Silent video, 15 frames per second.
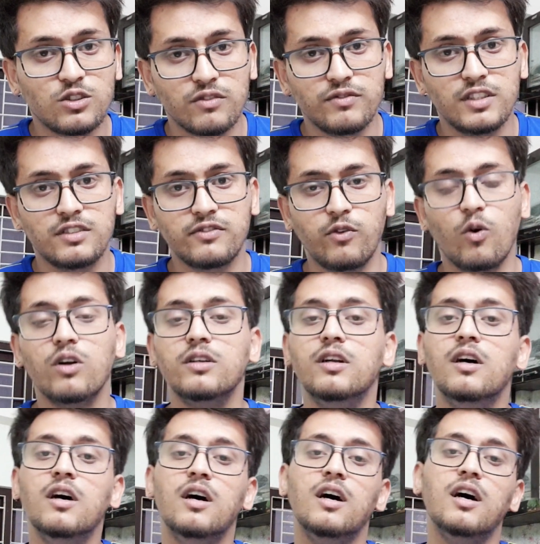of this phone.
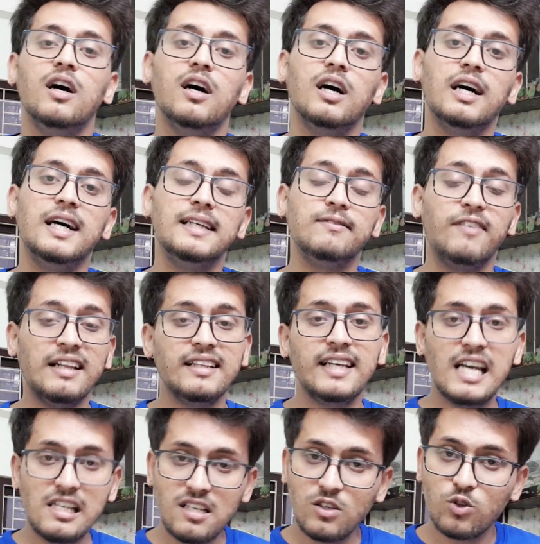When the
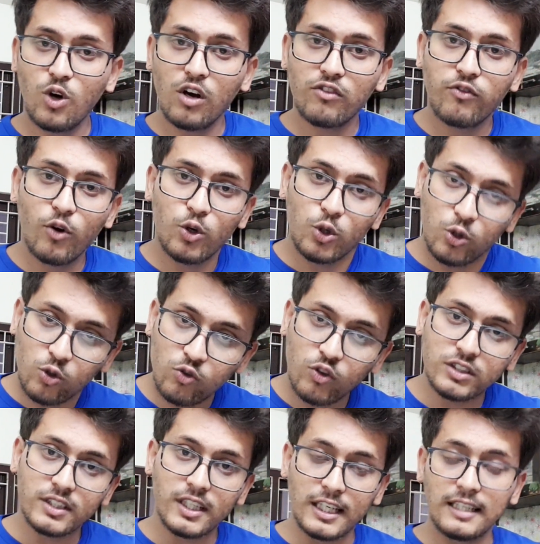Asus ROG Phone 2
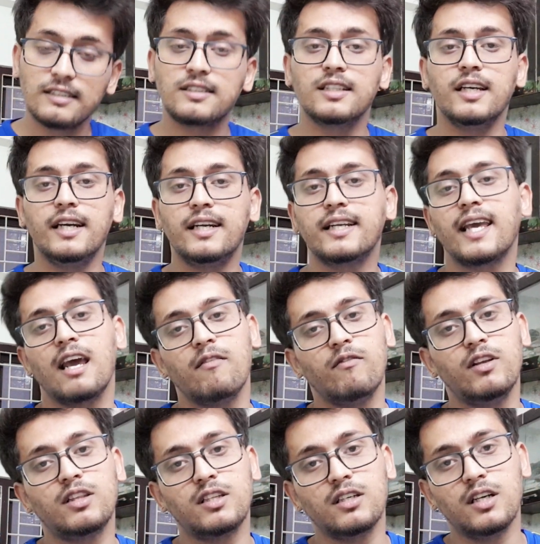was released, it came
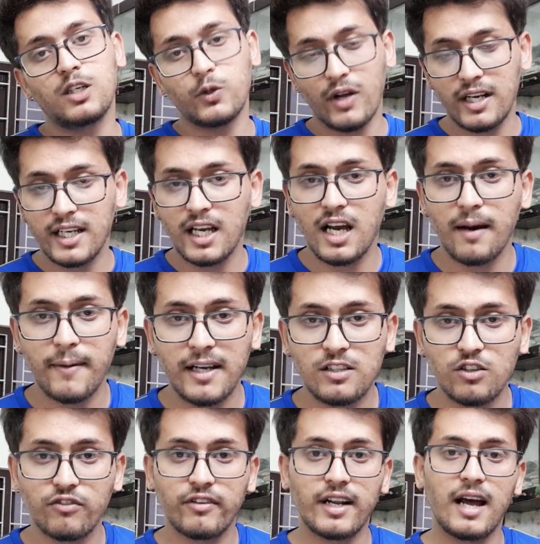with
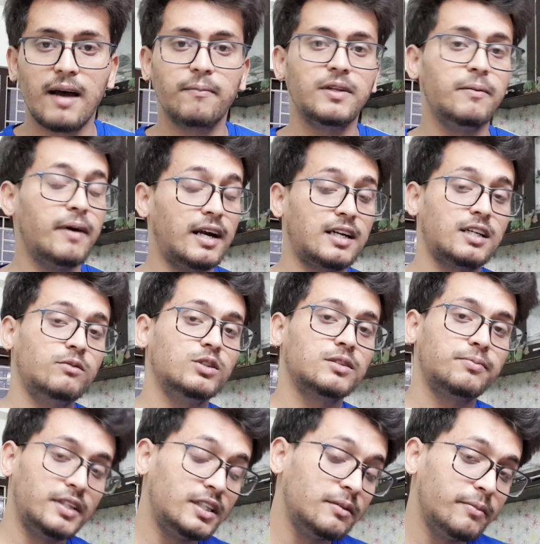12GB of RAM. The battery was
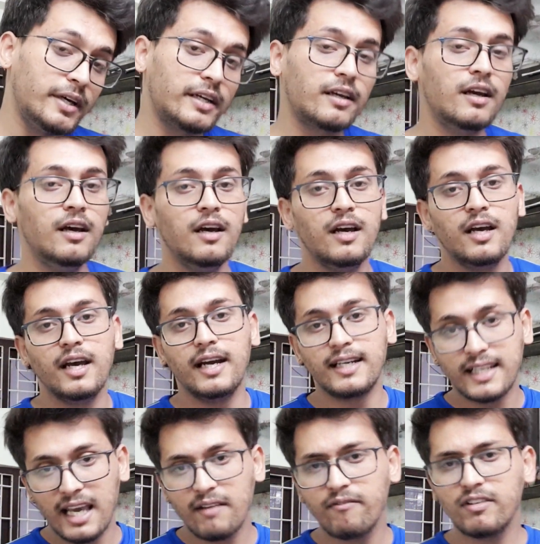pretty big.
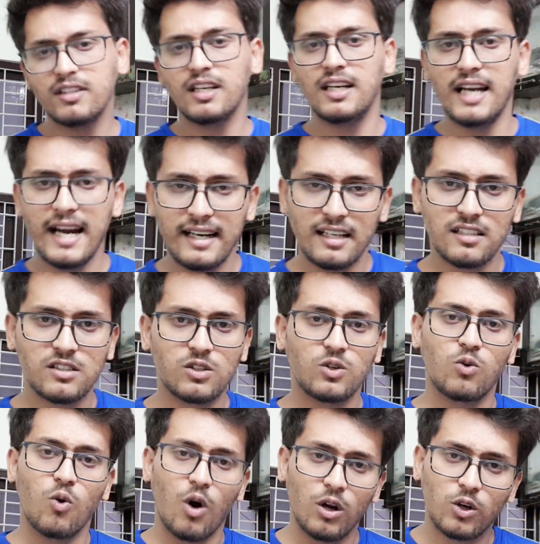It came with the latest
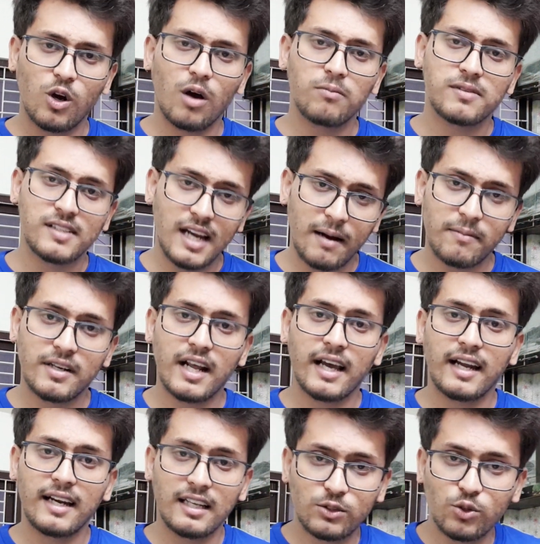Qualcomm
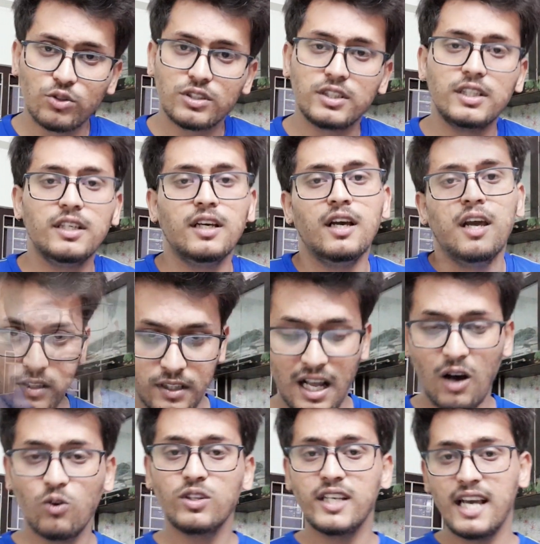Snapdragon SoC.
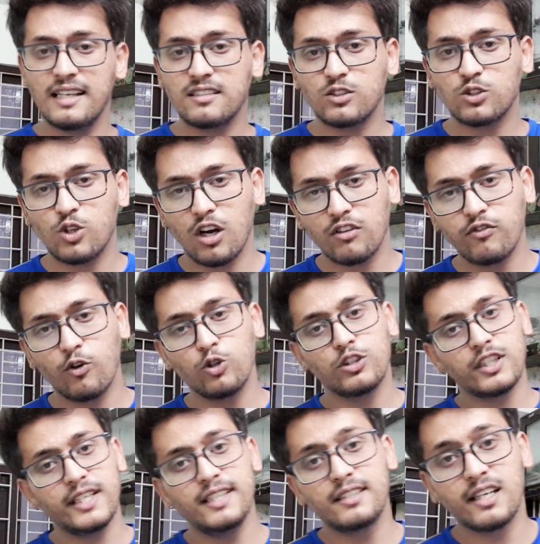Now the Asus ROG Phone
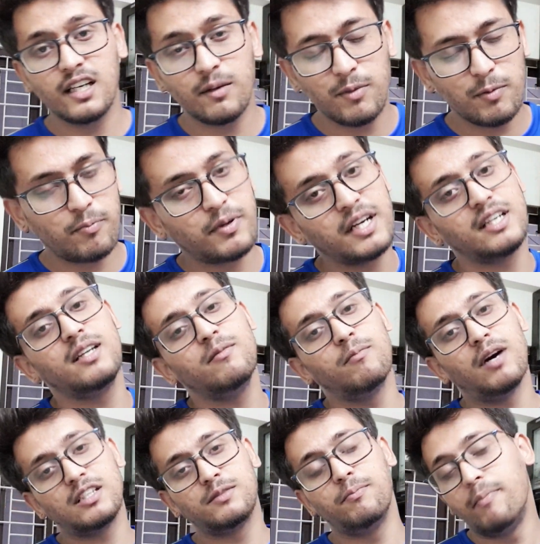3 is going to be pretty
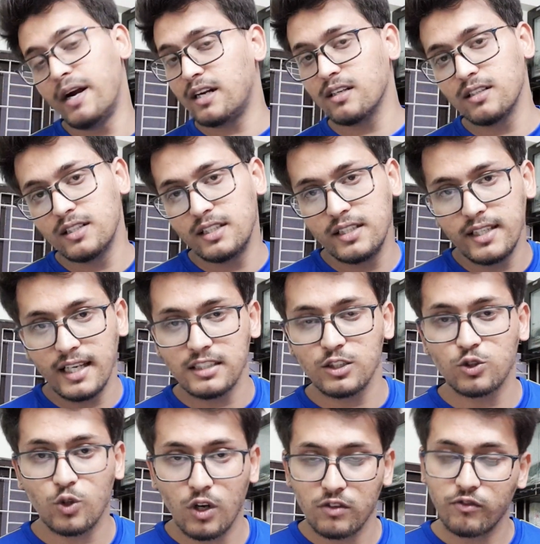much better than the
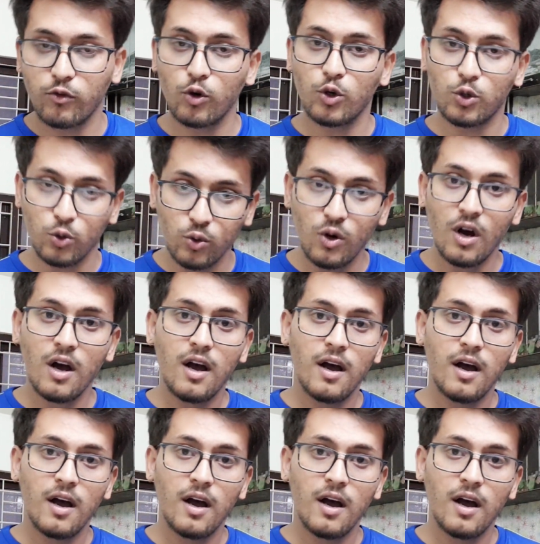Asus ROG Phone 2,